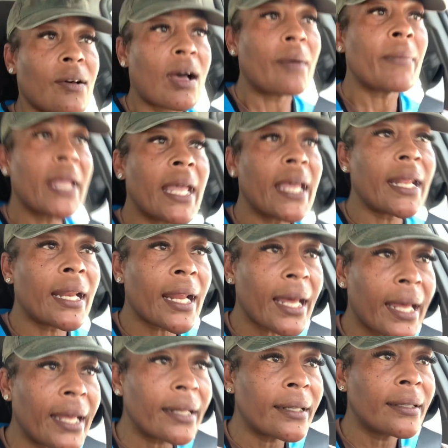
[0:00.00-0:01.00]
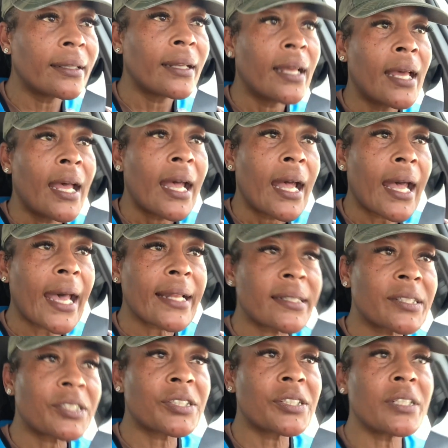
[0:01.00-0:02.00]
I'm headed out, out
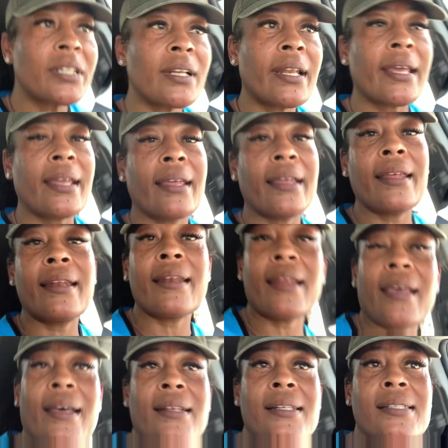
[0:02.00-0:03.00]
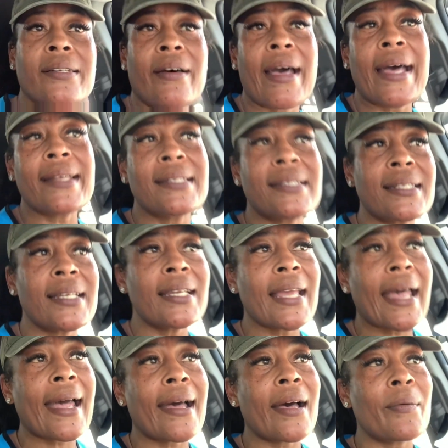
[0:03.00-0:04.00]
to Sugarland now. So I see
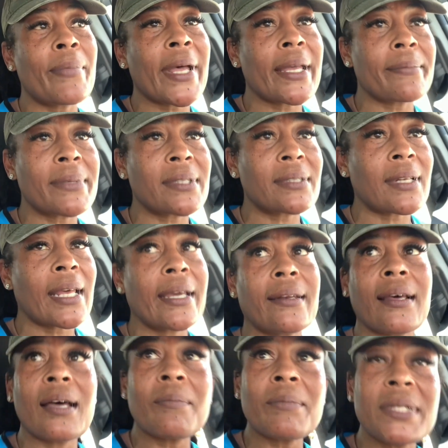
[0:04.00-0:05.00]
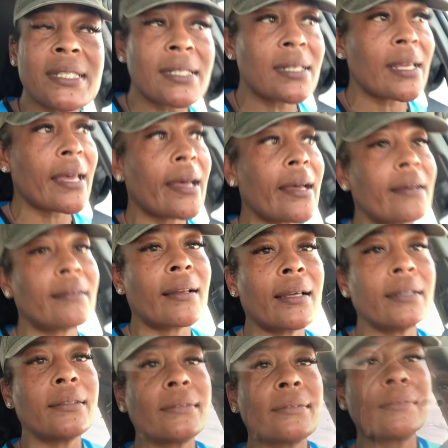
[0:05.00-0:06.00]
y'all babies later. I'm going to see y'all
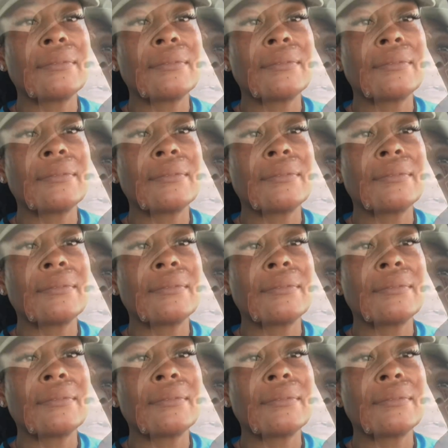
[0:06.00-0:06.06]
later.